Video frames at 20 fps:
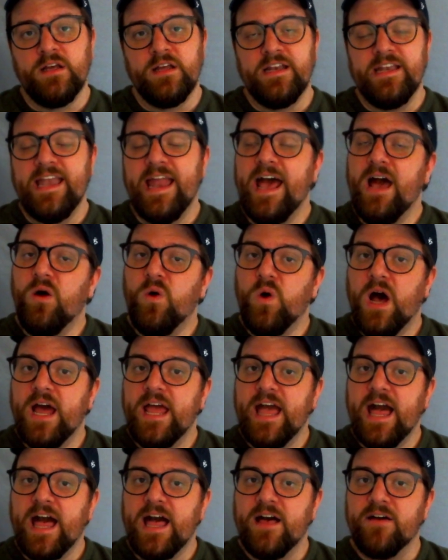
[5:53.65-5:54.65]
Now I
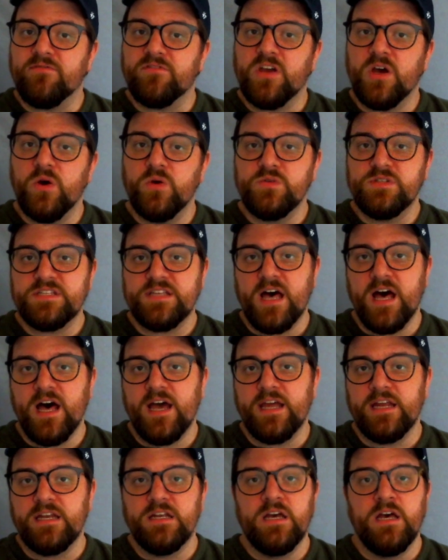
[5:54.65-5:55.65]
have
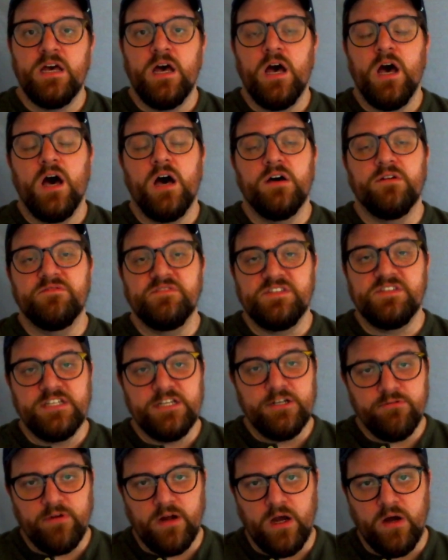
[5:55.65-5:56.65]
cosine of
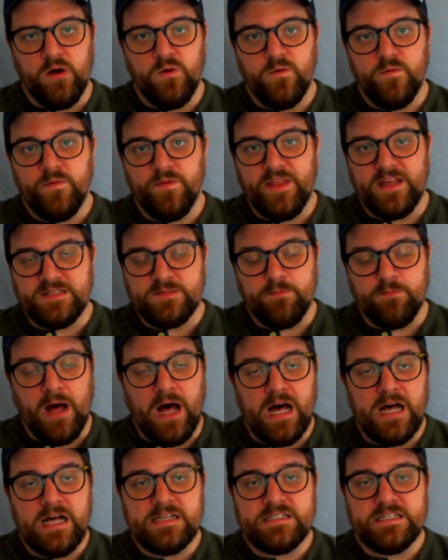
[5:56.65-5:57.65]
0, that's
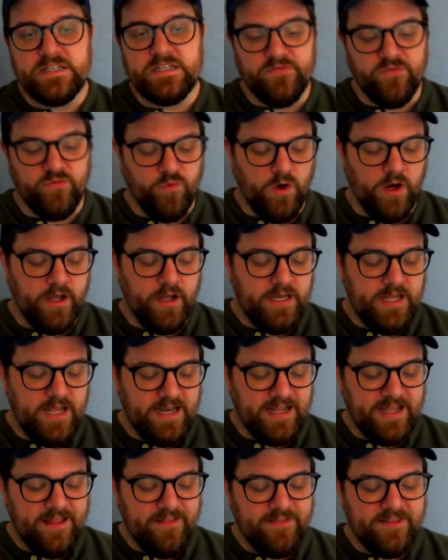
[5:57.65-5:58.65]
+1, and
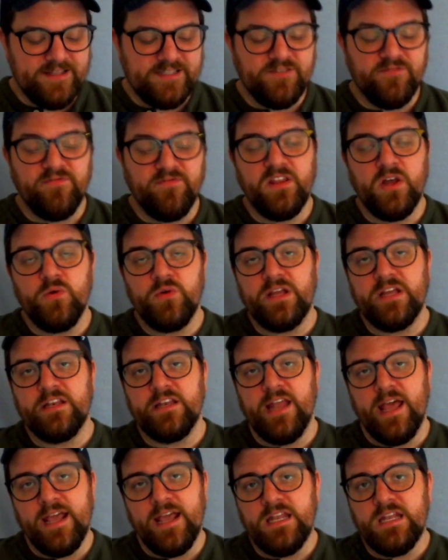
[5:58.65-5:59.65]
again this floating
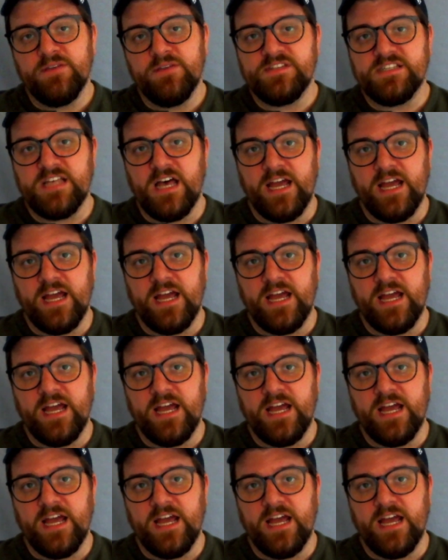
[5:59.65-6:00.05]
negative sign